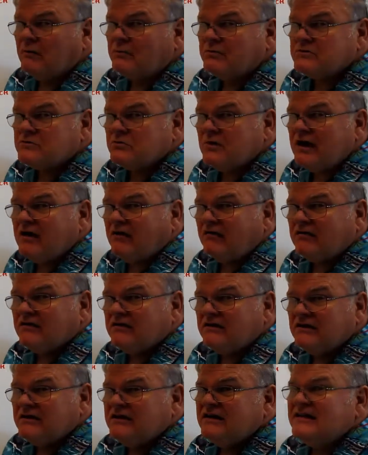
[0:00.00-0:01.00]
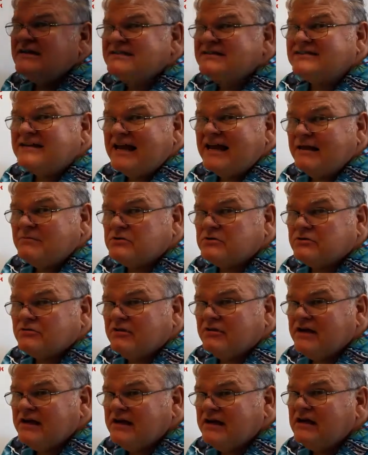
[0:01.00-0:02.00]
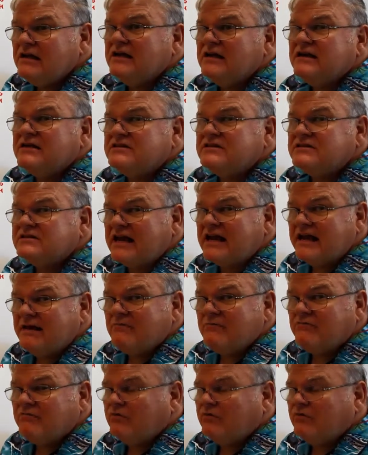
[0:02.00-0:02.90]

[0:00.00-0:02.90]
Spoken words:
up as well. Same string, same